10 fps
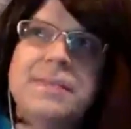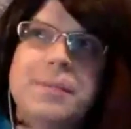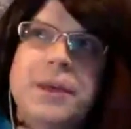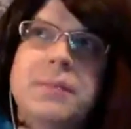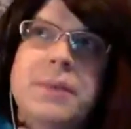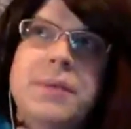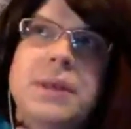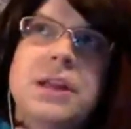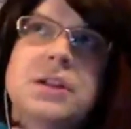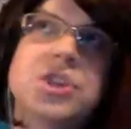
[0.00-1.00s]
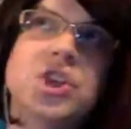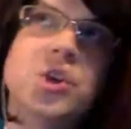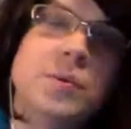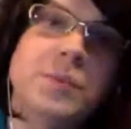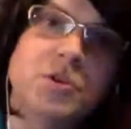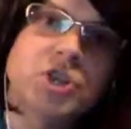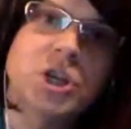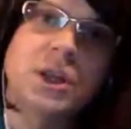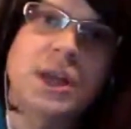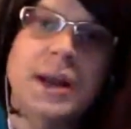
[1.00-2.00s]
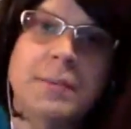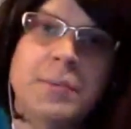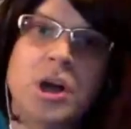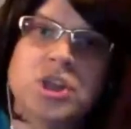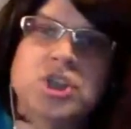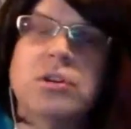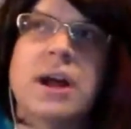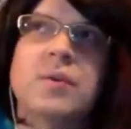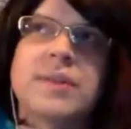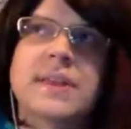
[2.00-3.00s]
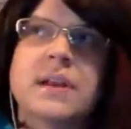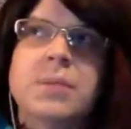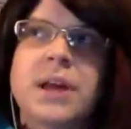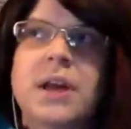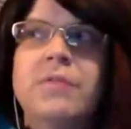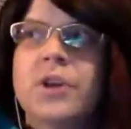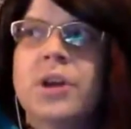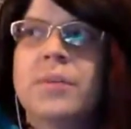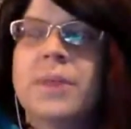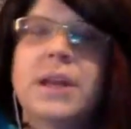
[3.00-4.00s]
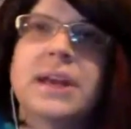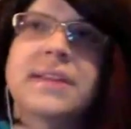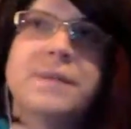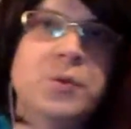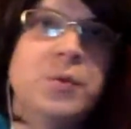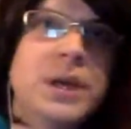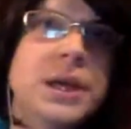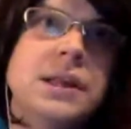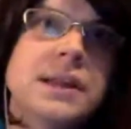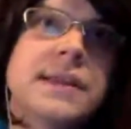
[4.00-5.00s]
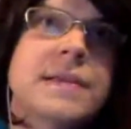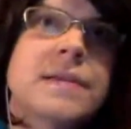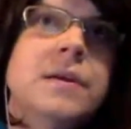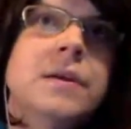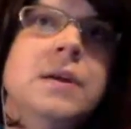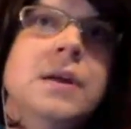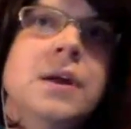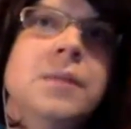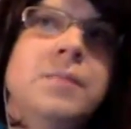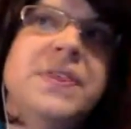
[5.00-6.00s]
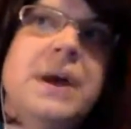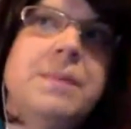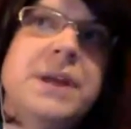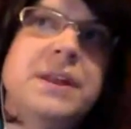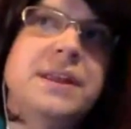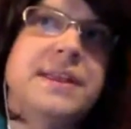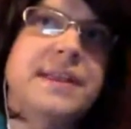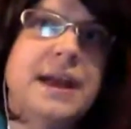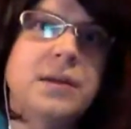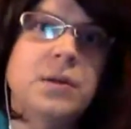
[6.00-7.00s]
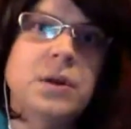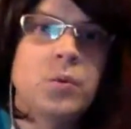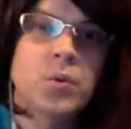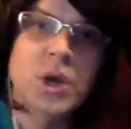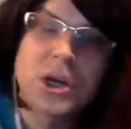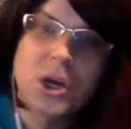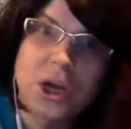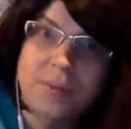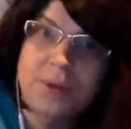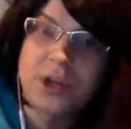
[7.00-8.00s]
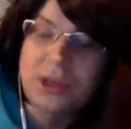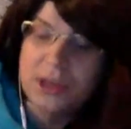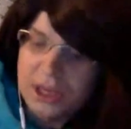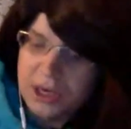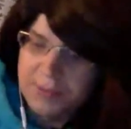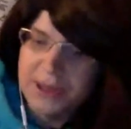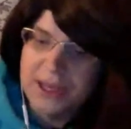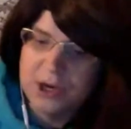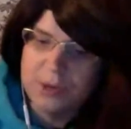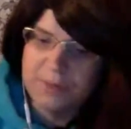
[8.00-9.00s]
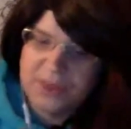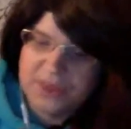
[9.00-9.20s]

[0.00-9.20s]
playing maybe a little too emotional, and I'm not sure how it's going to play out for him in the next few weeks. But that being said, we're going to talk about it a little bit later, but